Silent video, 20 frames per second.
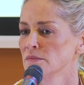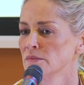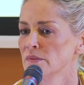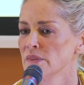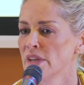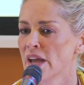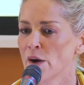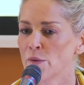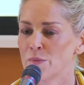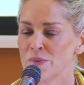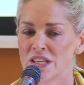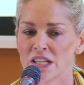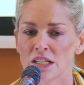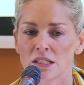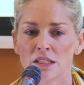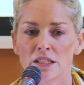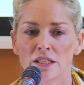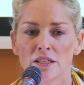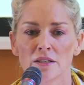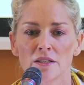Now be
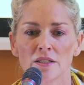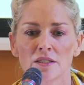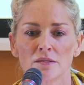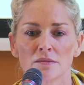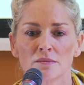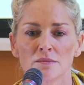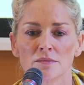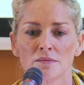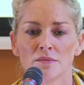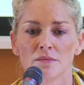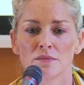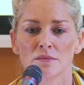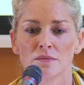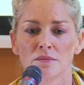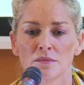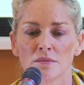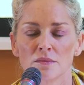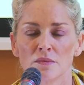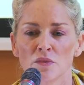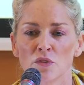clear.
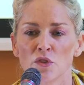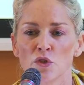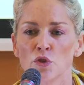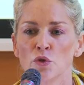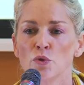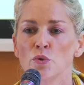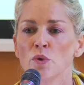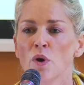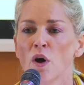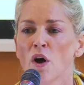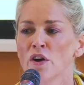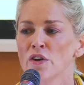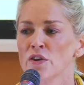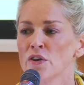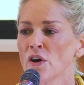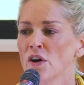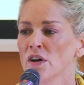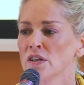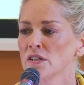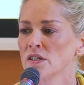You are
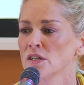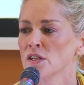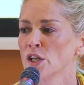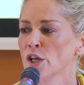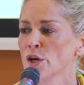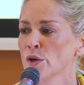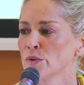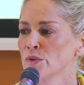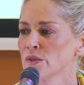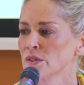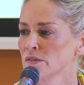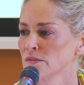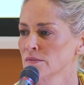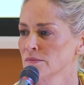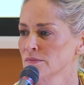not alone.